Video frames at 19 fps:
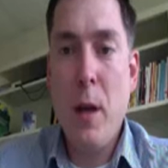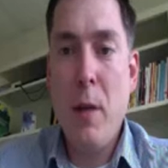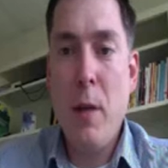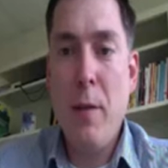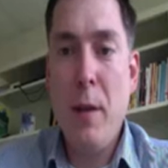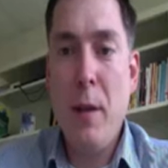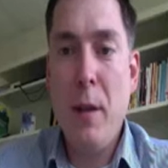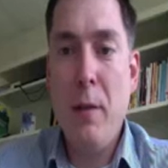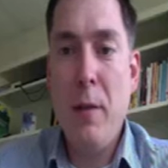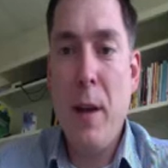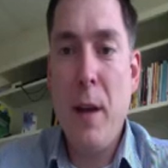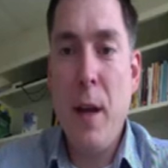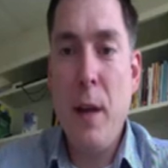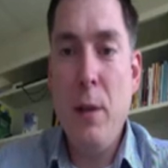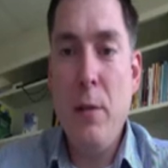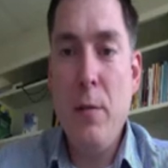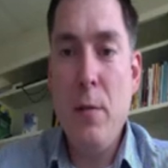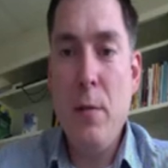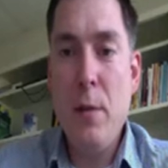have any
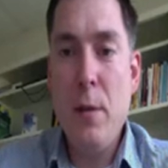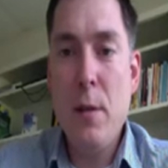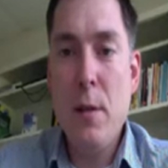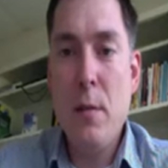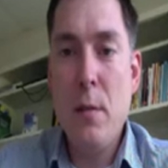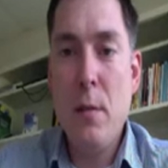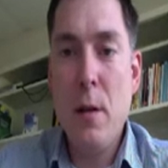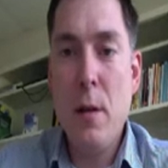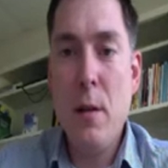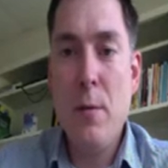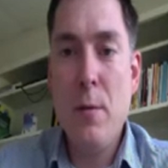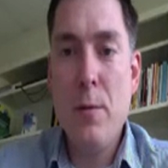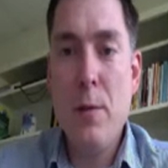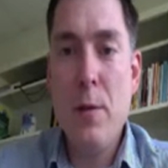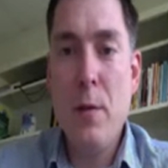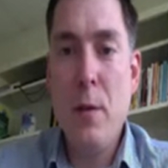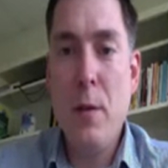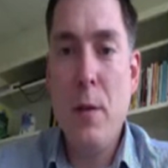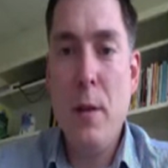values, right?
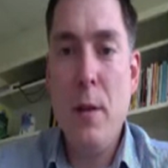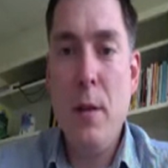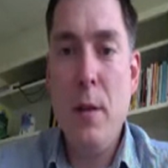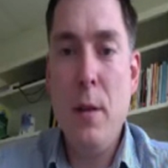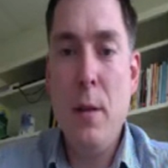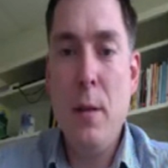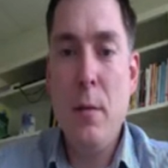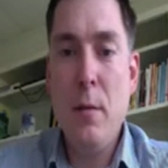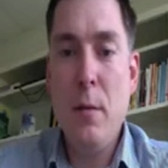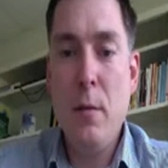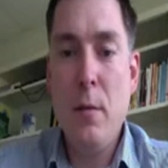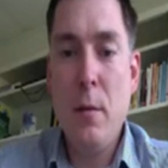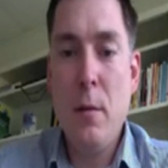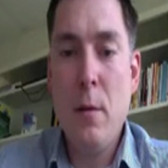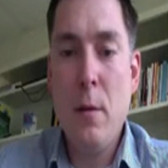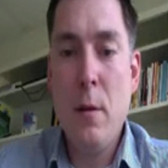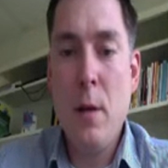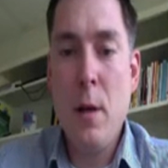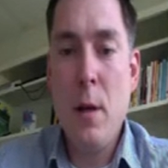There's none in there.
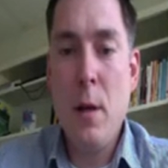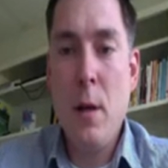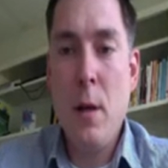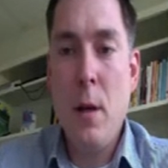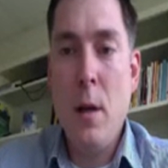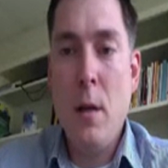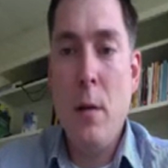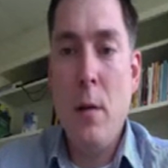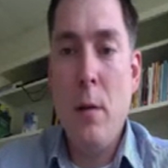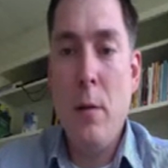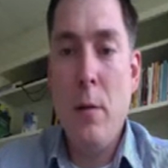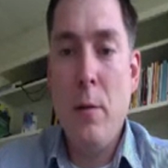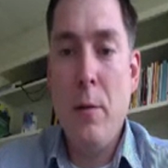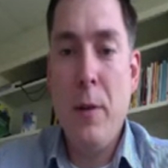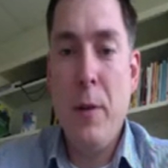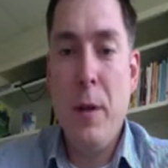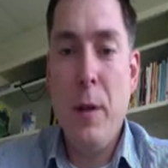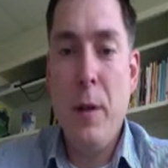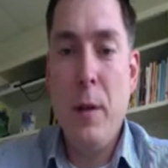Now
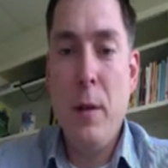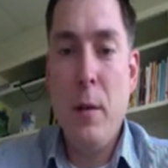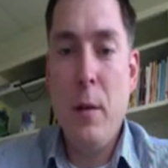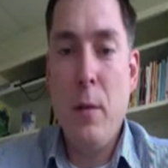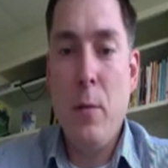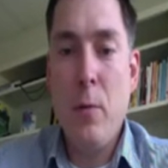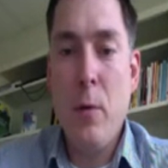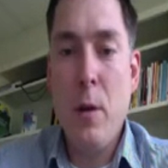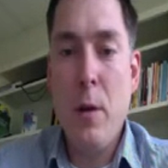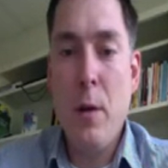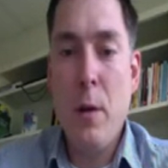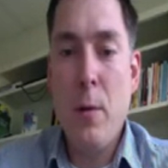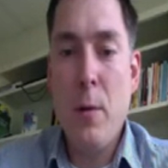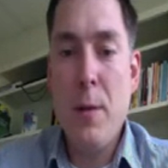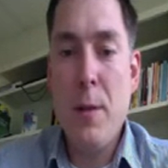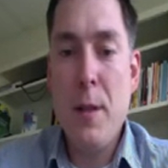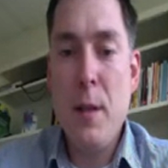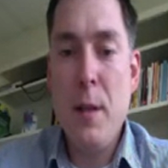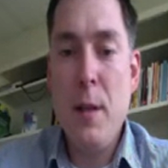if we run
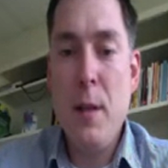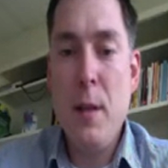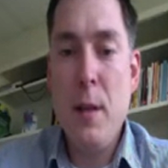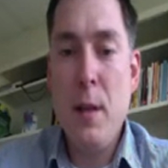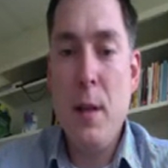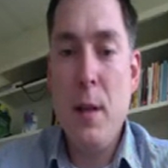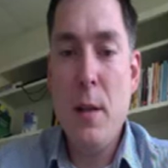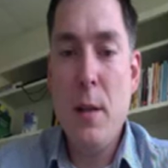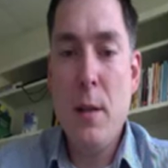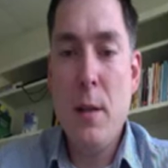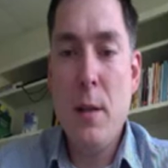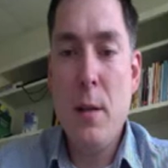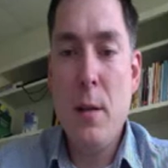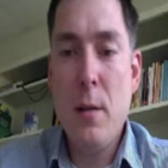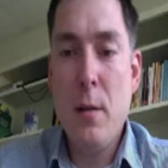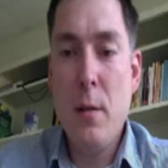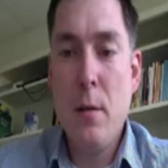our syntax,